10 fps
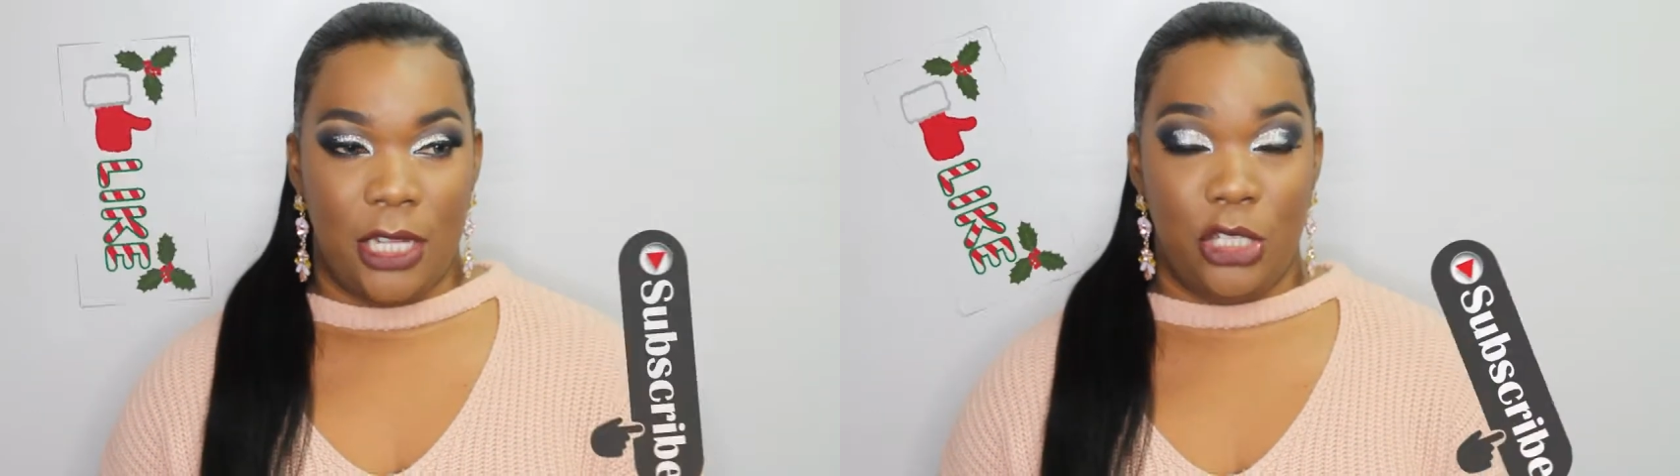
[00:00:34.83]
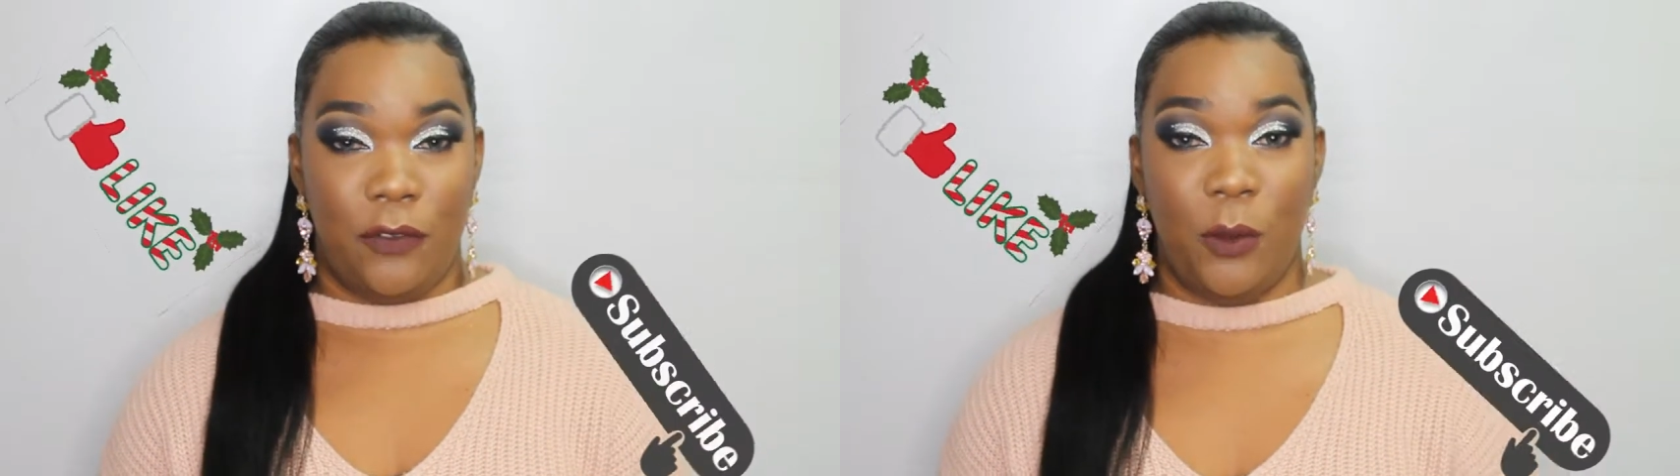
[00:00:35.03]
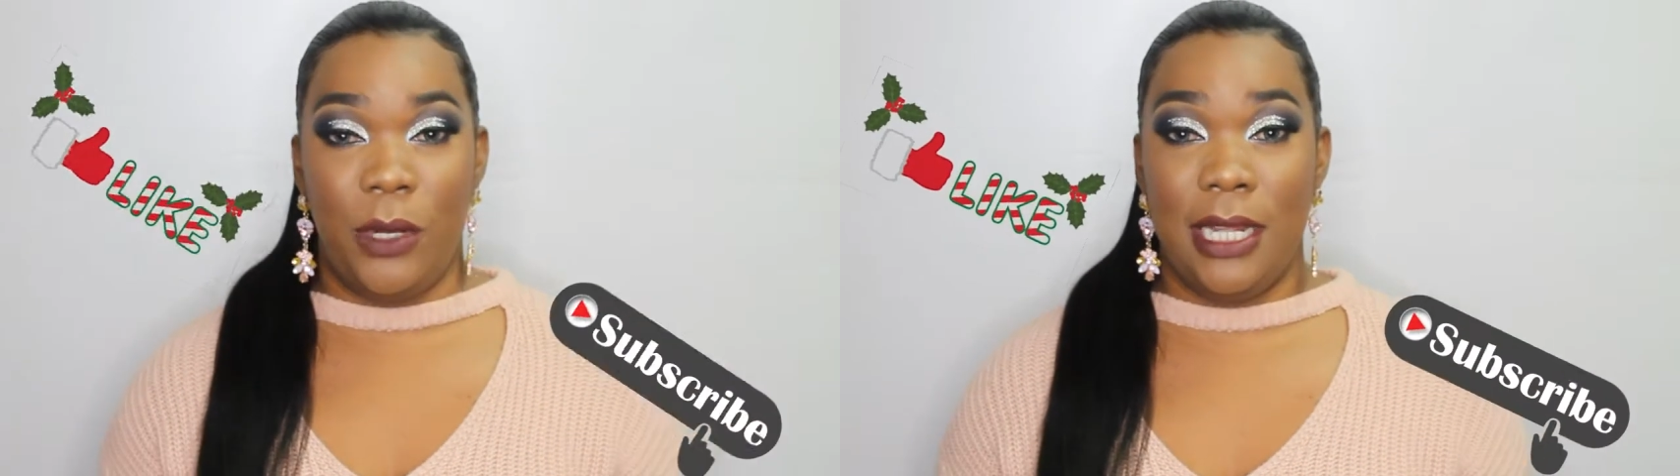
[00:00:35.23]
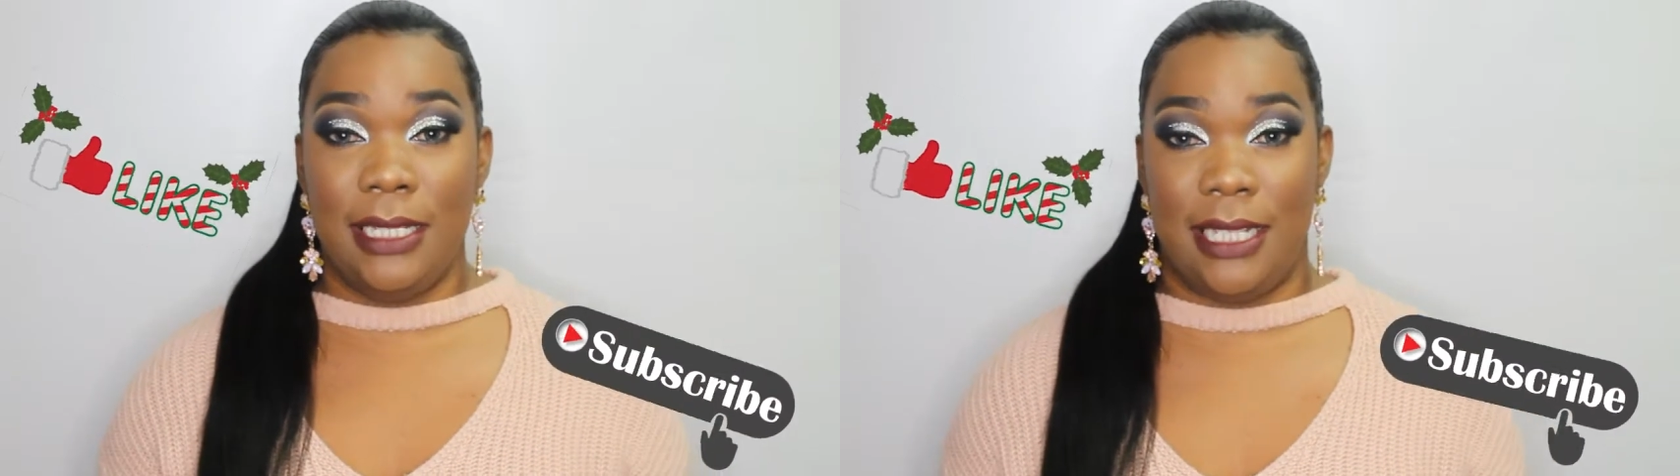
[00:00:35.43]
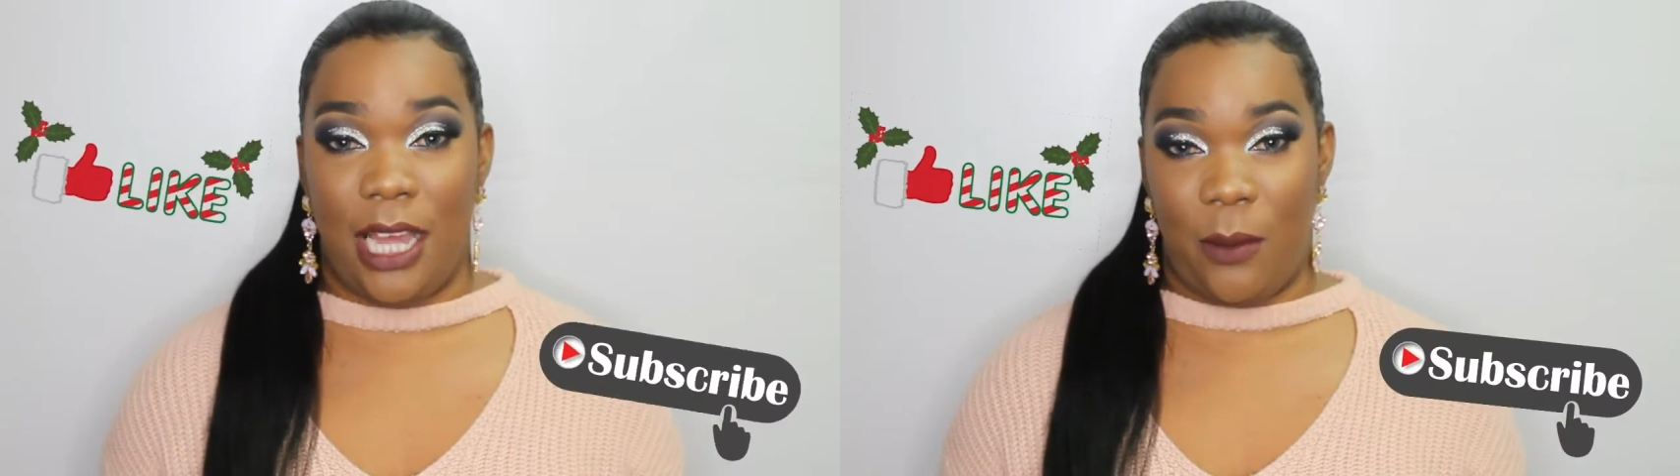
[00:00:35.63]
So if you want to
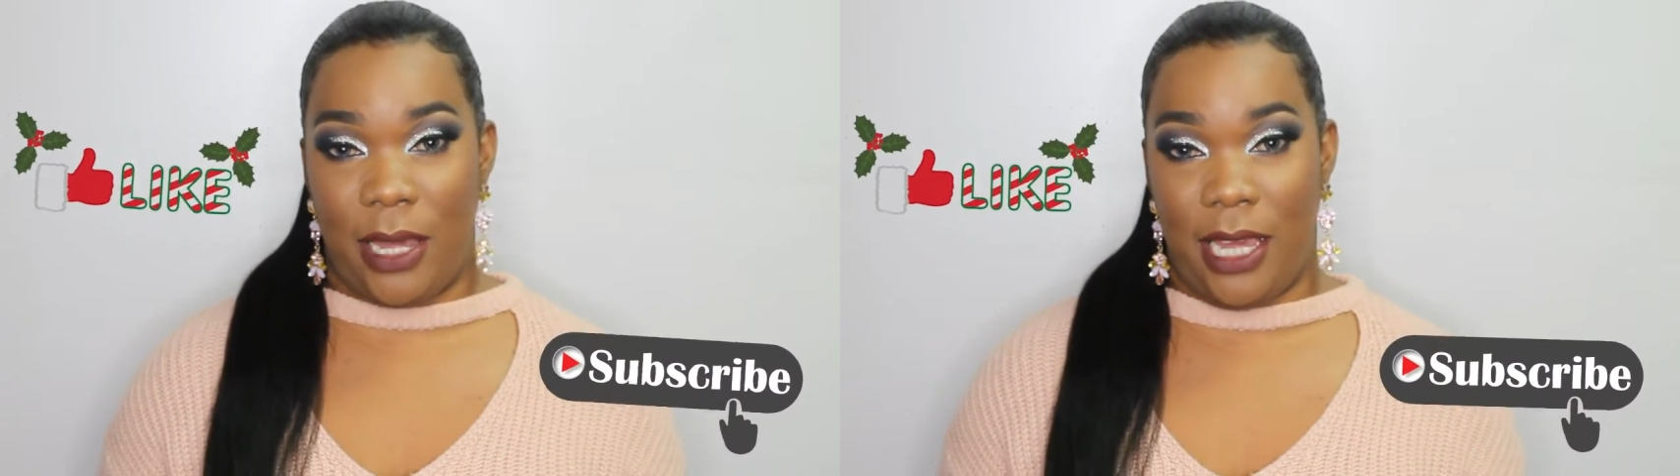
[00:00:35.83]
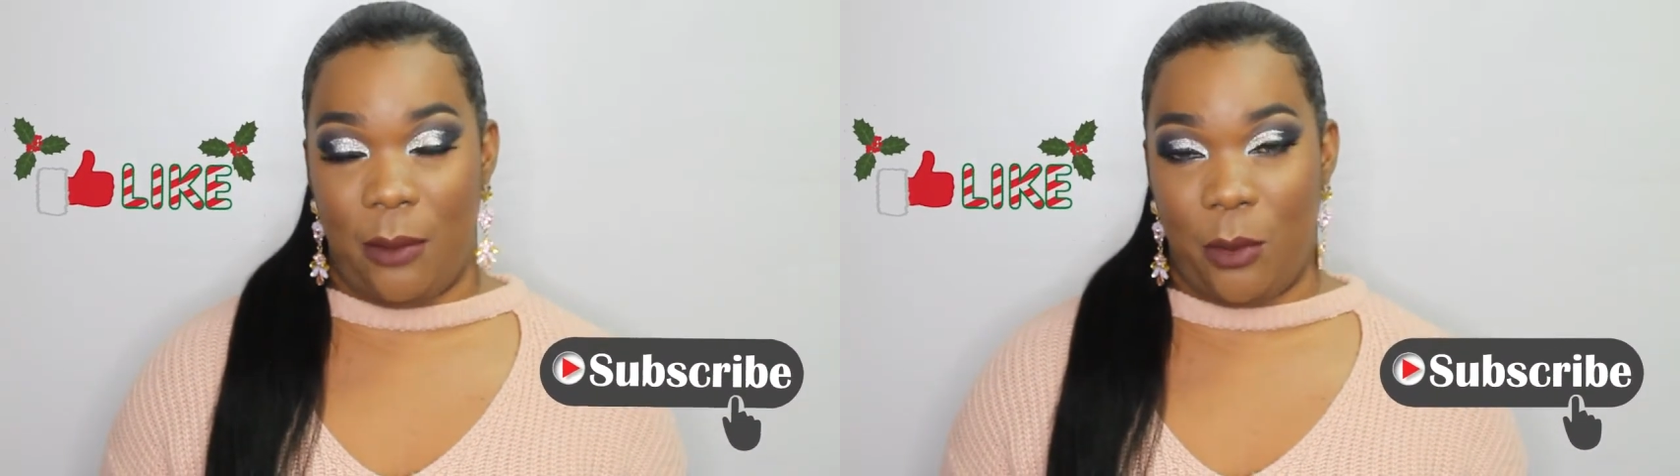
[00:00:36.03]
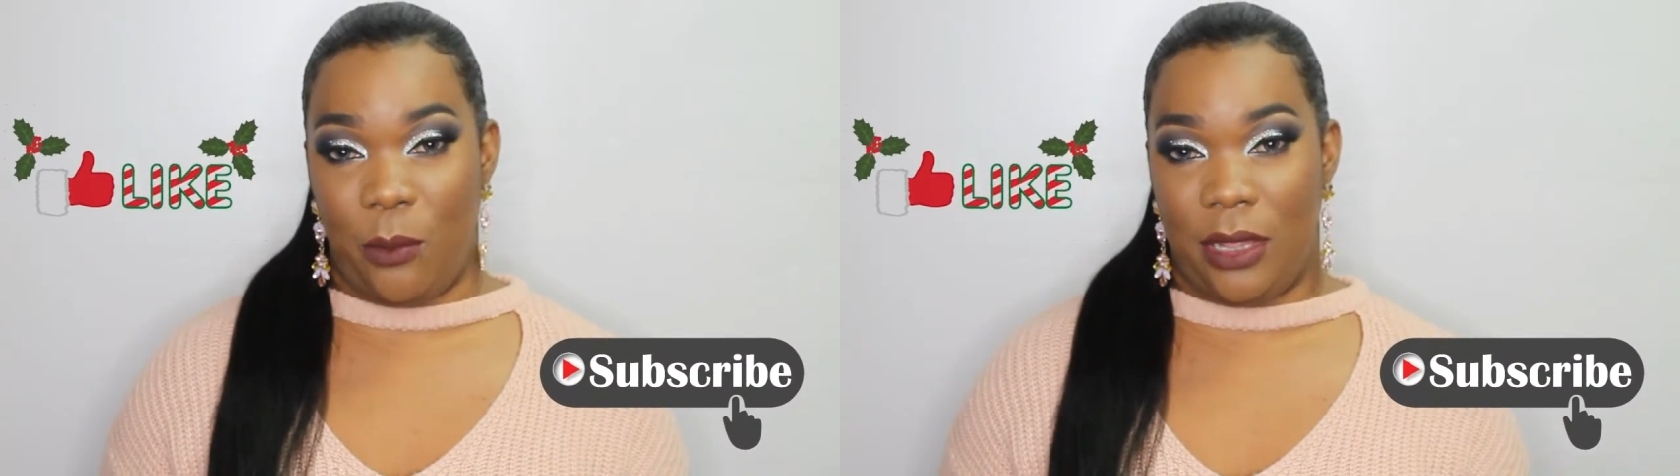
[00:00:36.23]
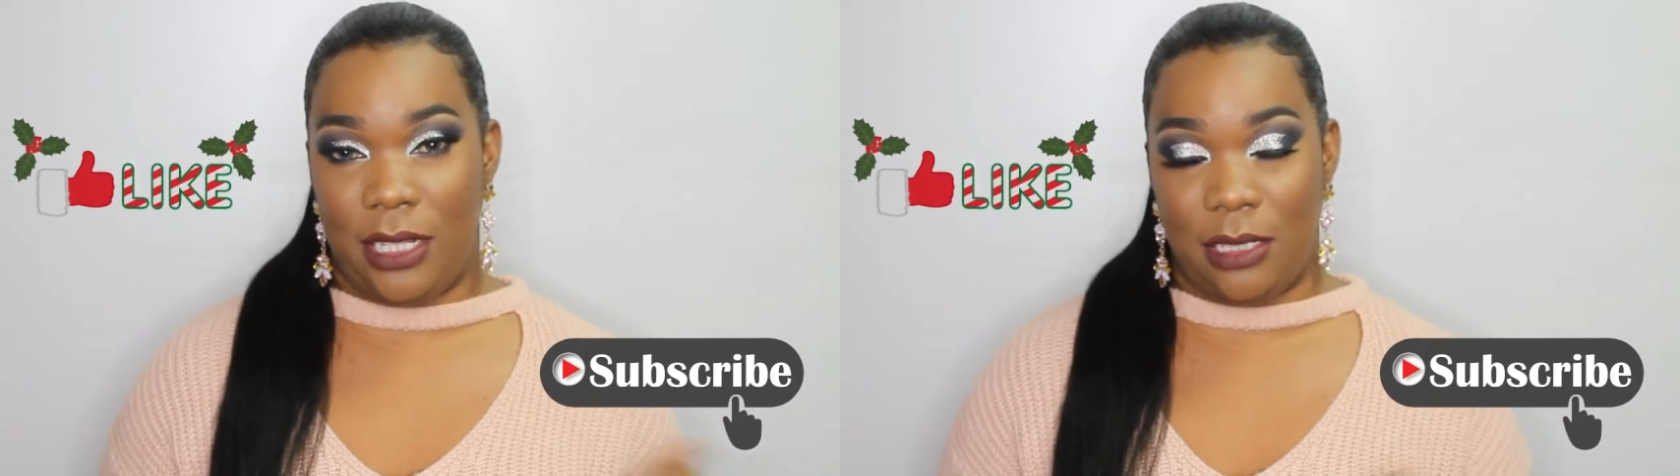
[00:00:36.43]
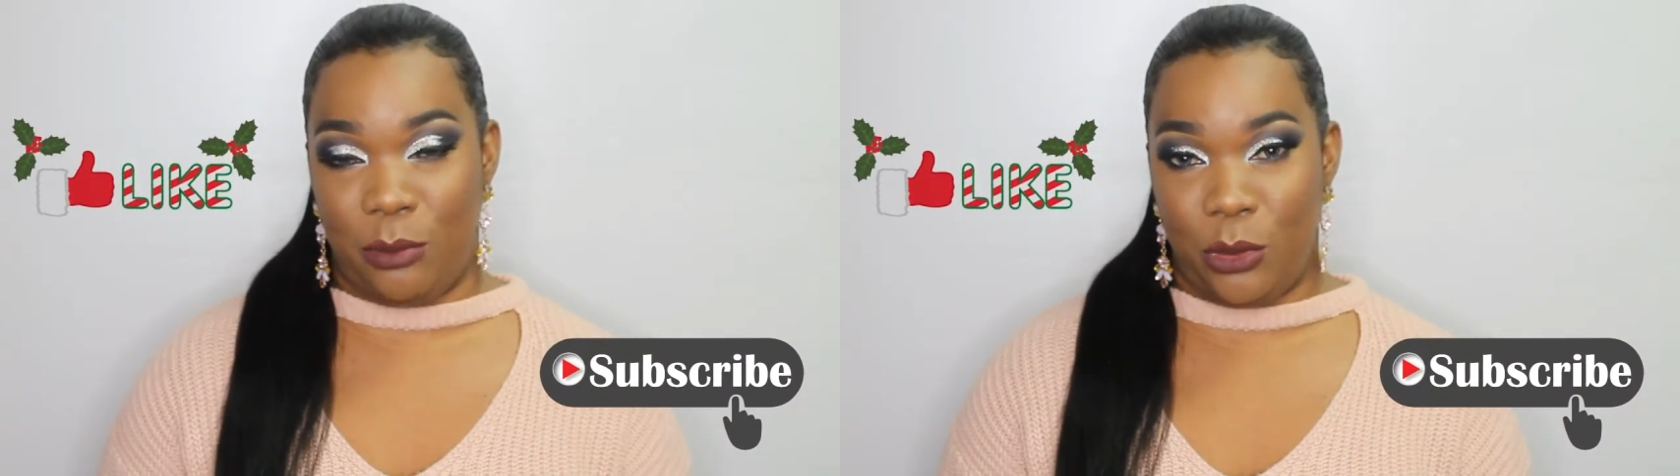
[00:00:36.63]
see how I came up with
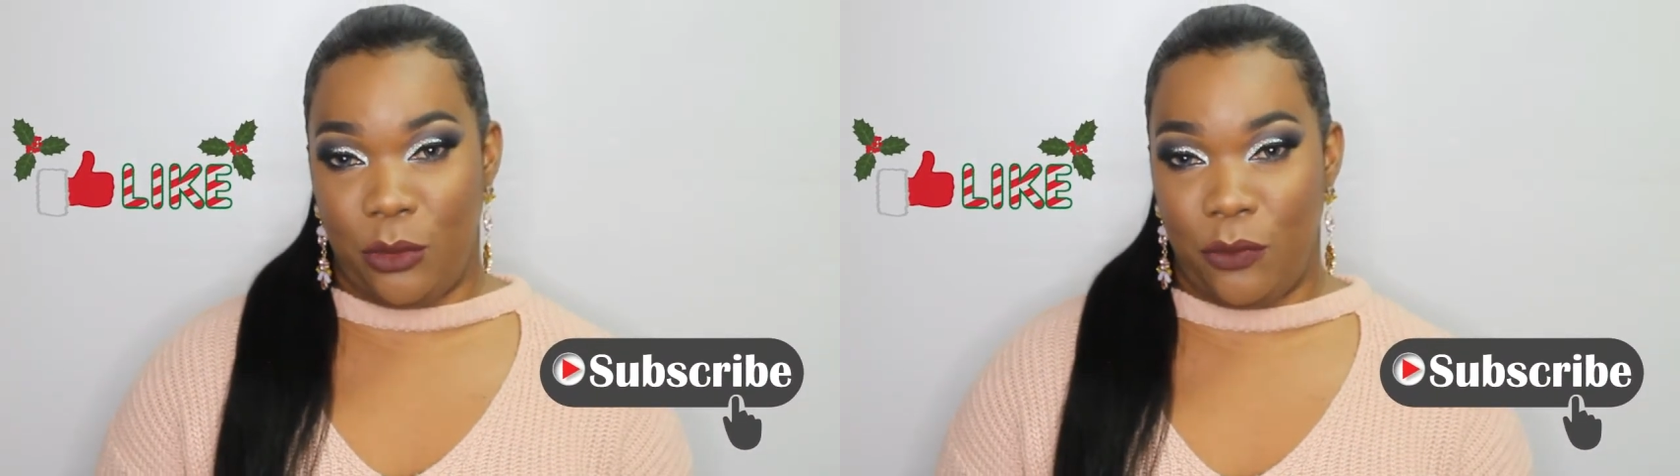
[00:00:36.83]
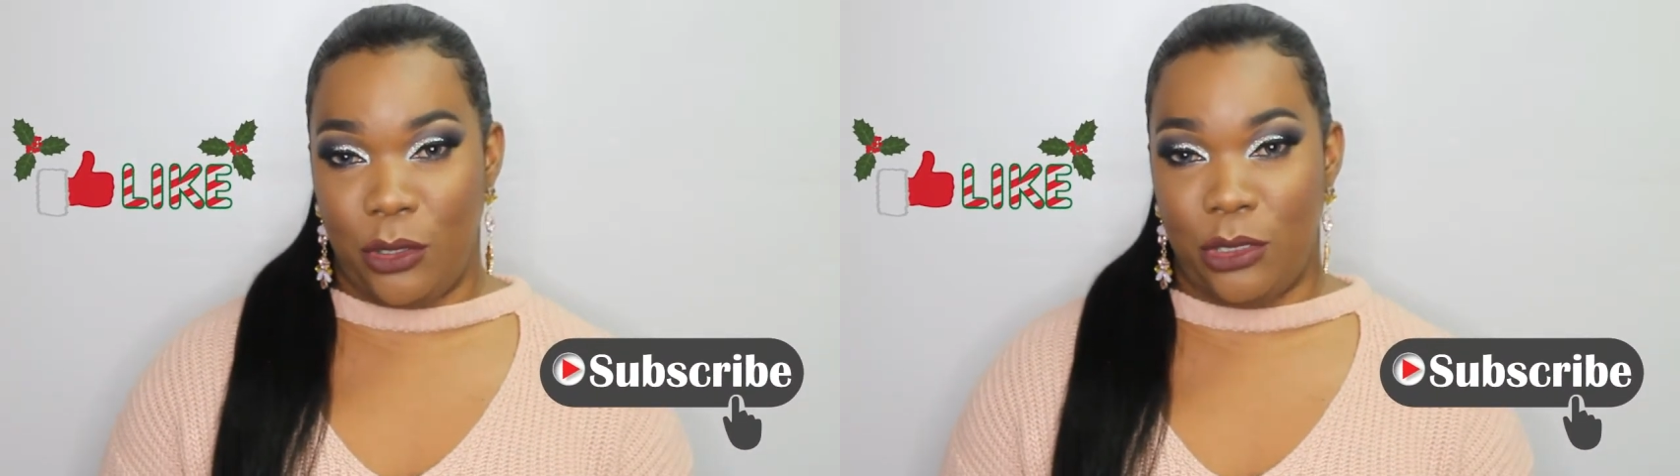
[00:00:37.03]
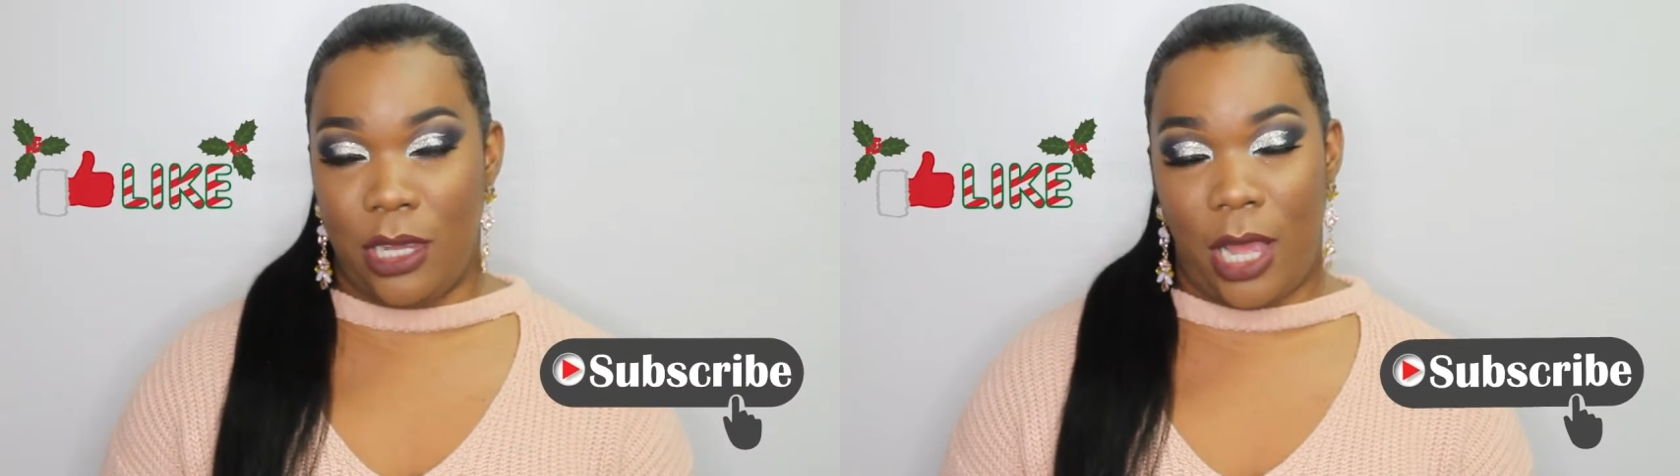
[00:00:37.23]
this beautiful look,